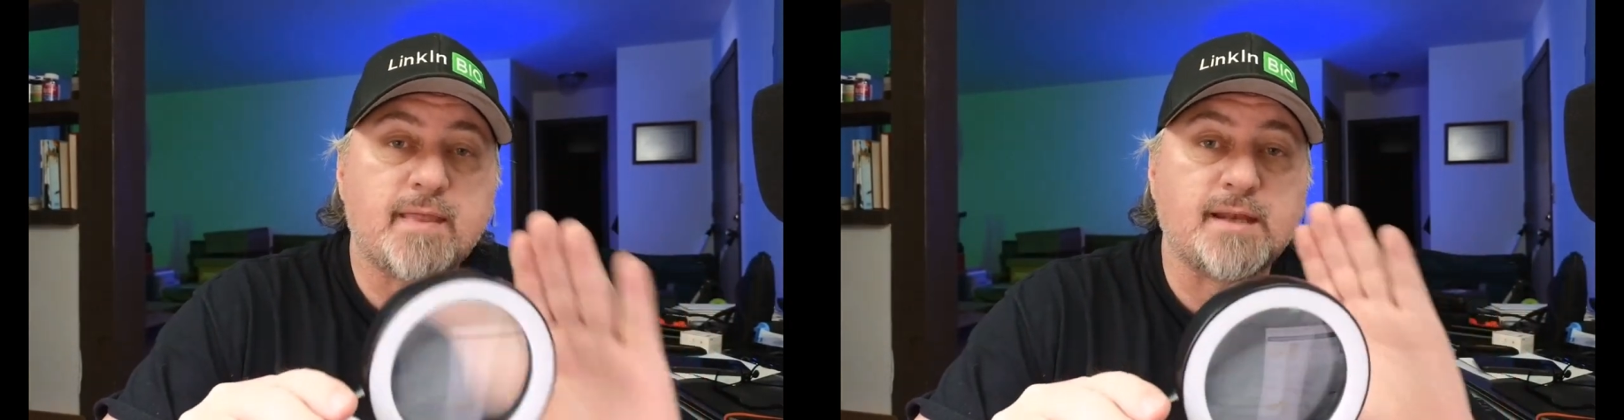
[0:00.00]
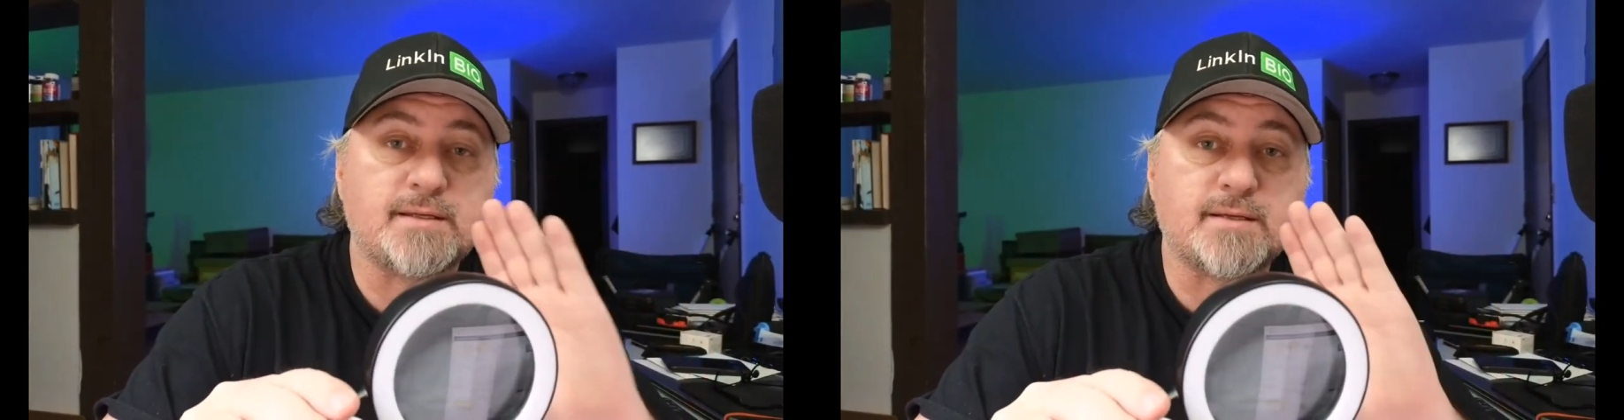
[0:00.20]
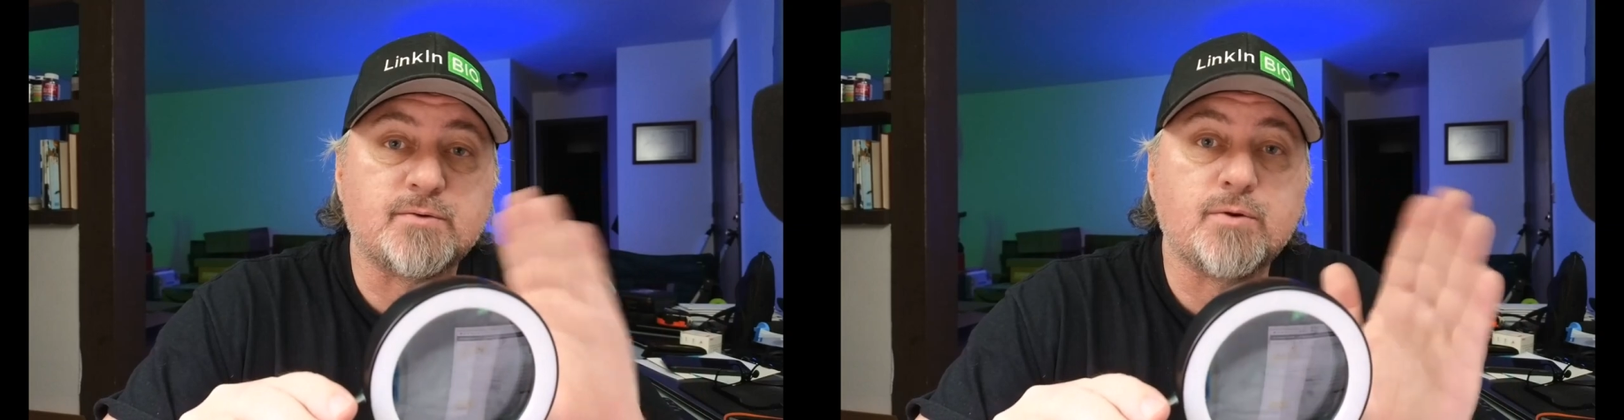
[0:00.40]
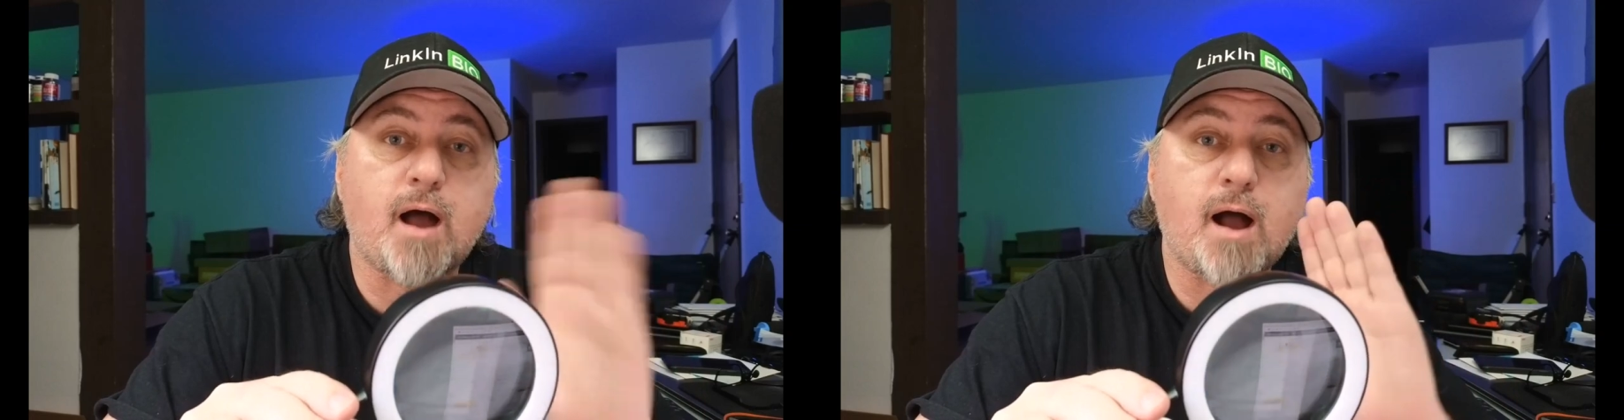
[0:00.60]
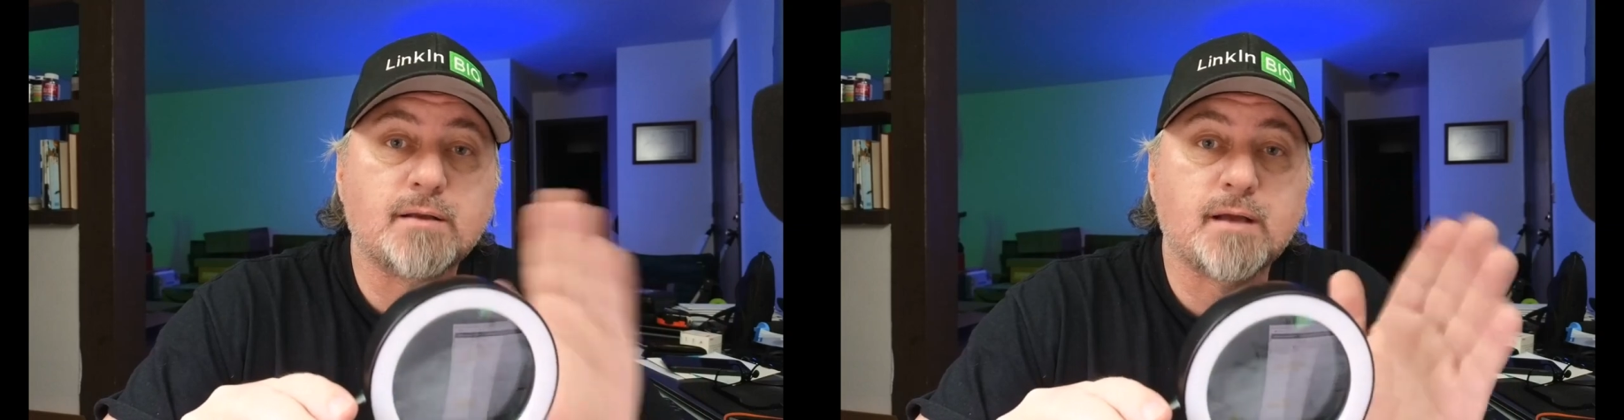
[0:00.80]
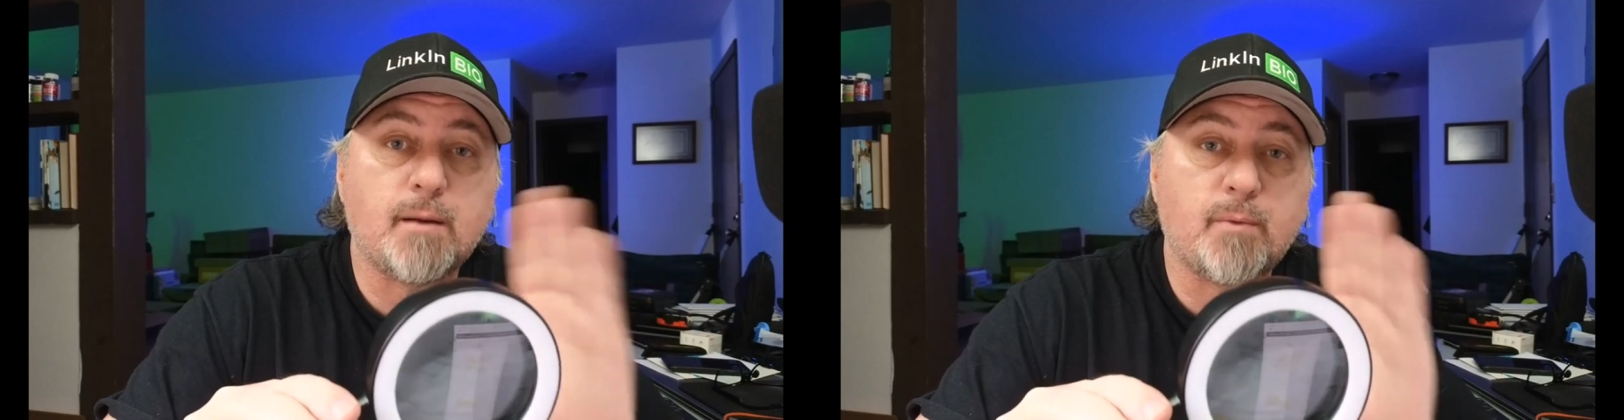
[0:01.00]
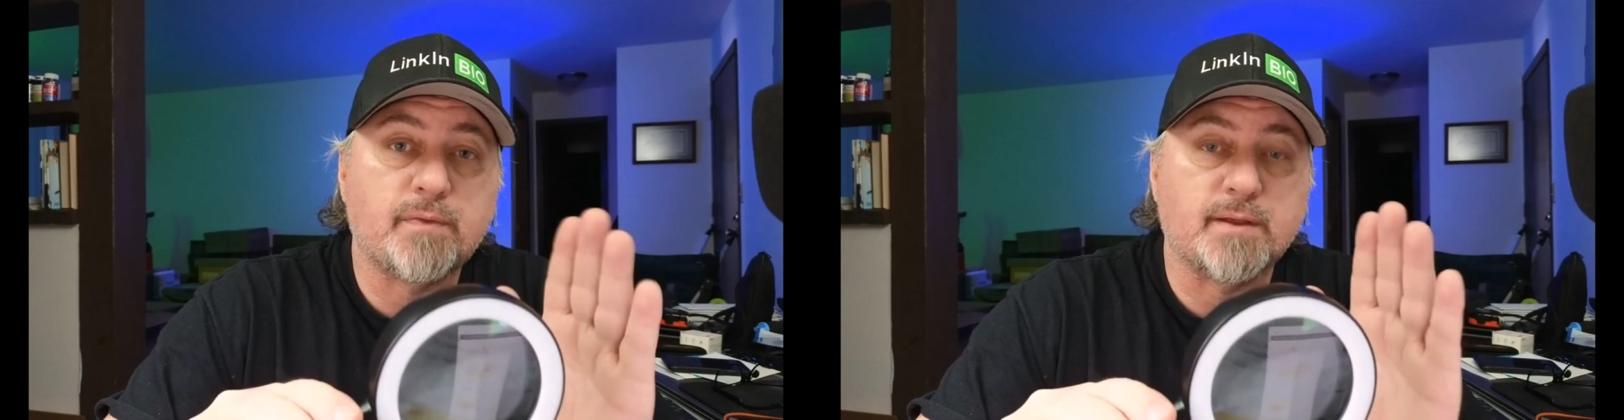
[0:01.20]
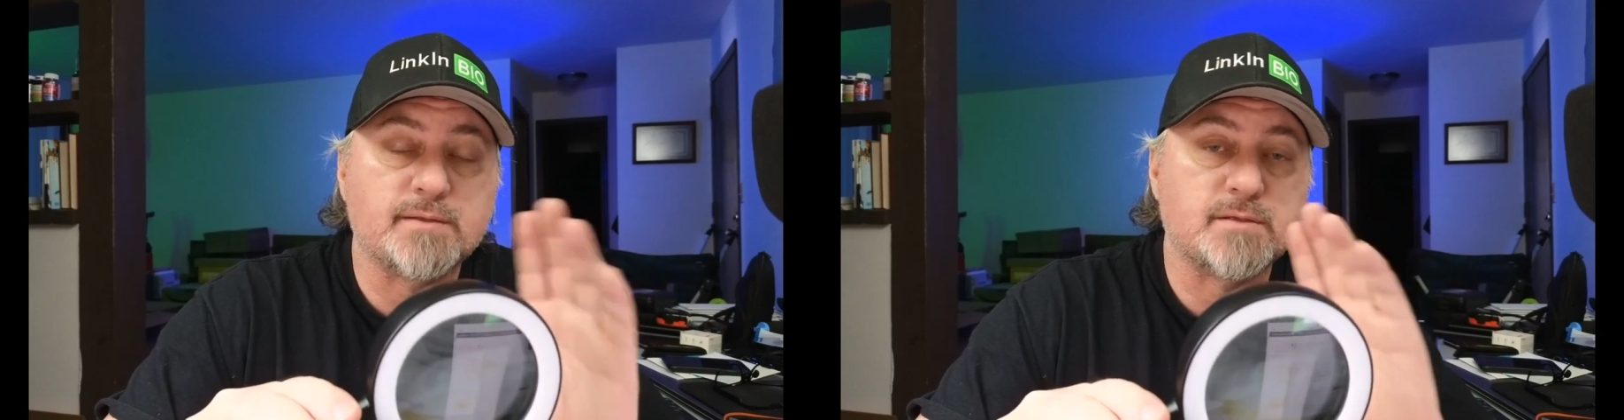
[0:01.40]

that do not come with it.